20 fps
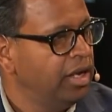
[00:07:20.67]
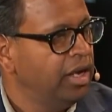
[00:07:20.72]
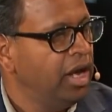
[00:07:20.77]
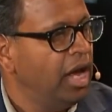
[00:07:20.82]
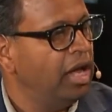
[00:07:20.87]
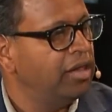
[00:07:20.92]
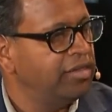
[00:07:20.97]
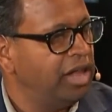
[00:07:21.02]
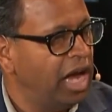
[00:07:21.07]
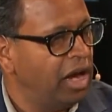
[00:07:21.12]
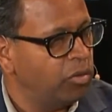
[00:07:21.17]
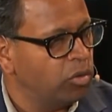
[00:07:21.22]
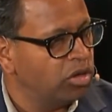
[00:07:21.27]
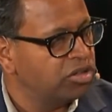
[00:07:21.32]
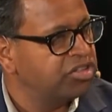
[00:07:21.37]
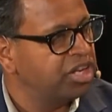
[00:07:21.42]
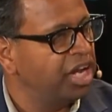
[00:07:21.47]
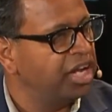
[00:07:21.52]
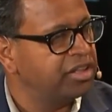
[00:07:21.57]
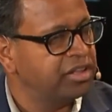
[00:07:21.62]
Okay. And that will
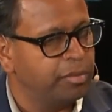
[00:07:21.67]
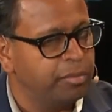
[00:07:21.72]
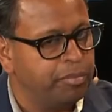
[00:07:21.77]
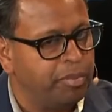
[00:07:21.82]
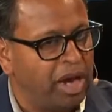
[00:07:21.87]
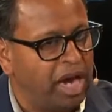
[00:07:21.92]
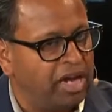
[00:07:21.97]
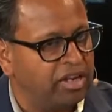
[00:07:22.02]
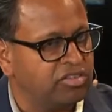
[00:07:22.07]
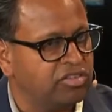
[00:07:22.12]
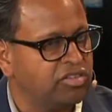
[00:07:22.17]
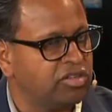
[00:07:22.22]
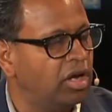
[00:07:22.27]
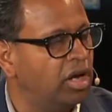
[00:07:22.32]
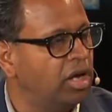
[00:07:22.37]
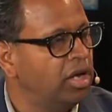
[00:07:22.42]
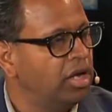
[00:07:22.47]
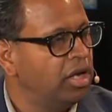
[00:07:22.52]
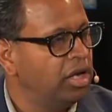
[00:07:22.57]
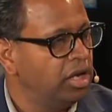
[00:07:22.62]
take the best
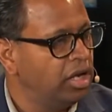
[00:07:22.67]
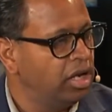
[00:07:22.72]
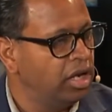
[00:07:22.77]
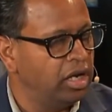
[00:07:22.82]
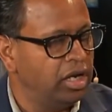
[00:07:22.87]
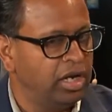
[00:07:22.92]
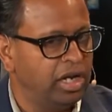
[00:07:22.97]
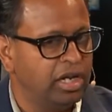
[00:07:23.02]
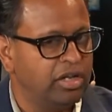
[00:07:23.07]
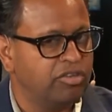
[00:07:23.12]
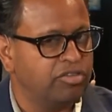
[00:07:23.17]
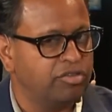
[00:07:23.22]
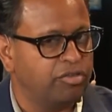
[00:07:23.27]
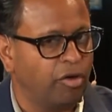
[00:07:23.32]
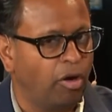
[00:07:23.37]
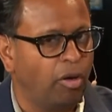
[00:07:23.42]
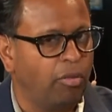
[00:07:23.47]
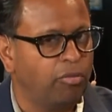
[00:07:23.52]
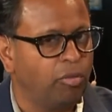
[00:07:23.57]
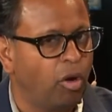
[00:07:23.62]
learnings
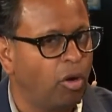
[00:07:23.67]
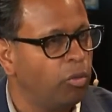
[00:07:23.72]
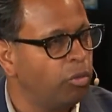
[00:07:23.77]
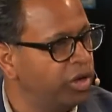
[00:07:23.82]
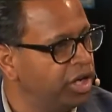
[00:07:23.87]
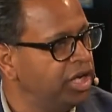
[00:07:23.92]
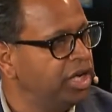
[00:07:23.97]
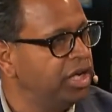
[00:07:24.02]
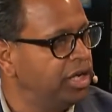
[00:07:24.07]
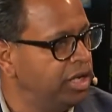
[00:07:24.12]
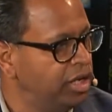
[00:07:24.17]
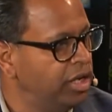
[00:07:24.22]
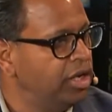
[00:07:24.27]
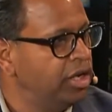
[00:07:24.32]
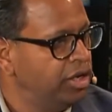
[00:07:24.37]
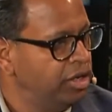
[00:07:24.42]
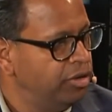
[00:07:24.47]
from what we